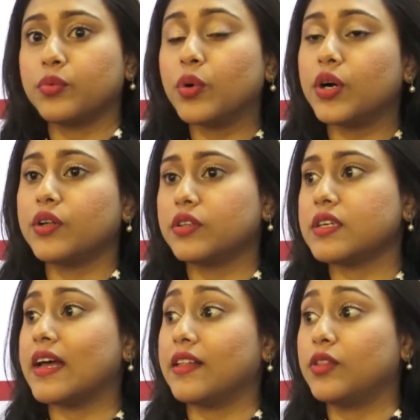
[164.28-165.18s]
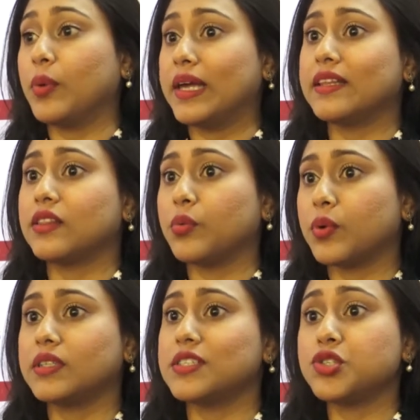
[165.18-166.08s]
world, the way that the
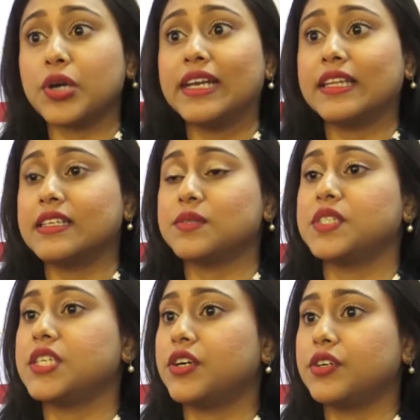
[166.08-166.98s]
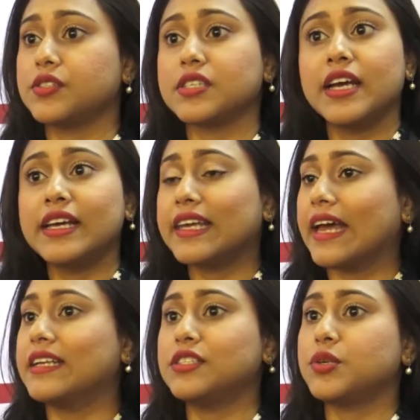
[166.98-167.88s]
world is trading these materials,
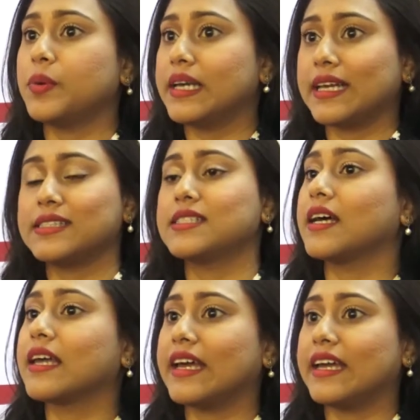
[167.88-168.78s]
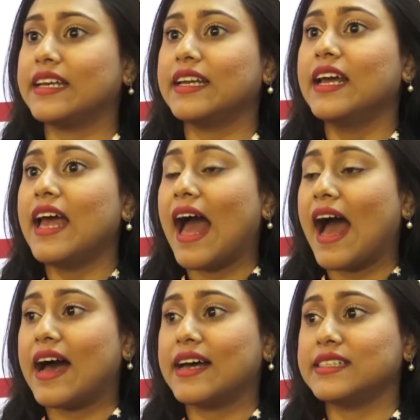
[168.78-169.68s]
get into it, get stuck in,
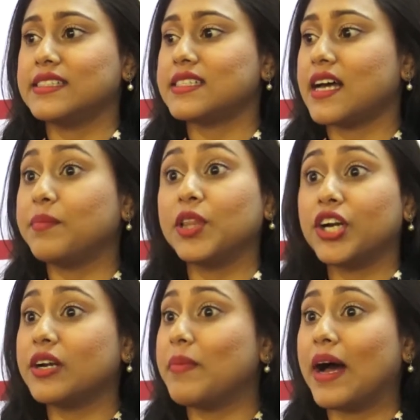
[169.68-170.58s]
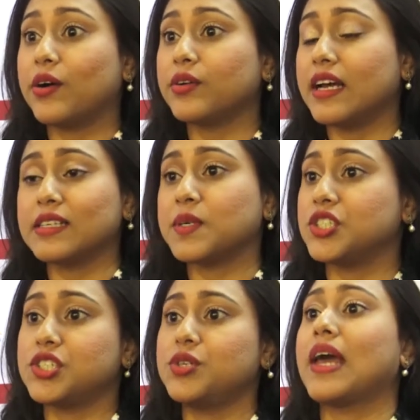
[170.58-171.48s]
and learn about as
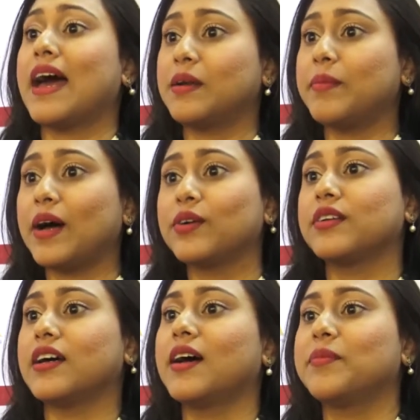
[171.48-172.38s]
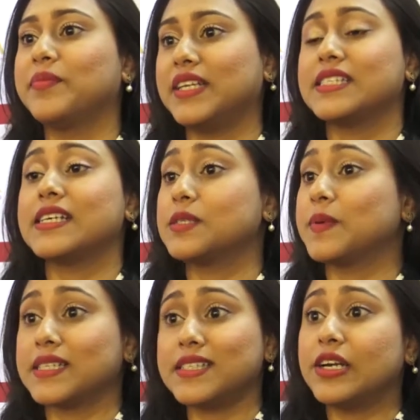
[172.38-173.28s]
much as you can about these things,
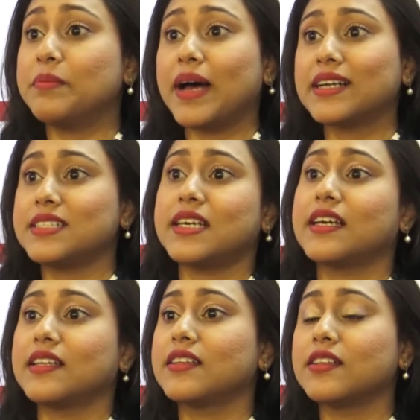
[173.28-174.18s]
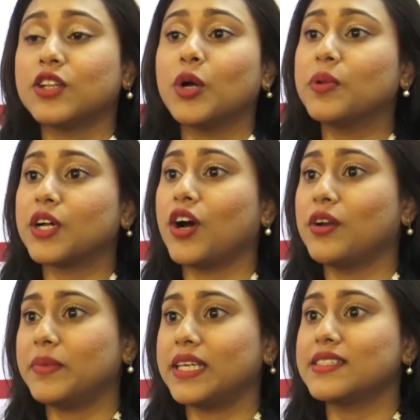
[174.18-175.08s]
because they're impacting global
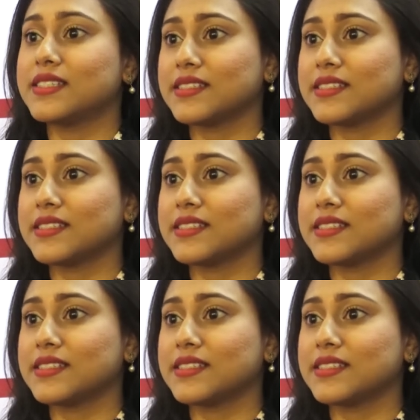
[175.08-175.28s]
economies.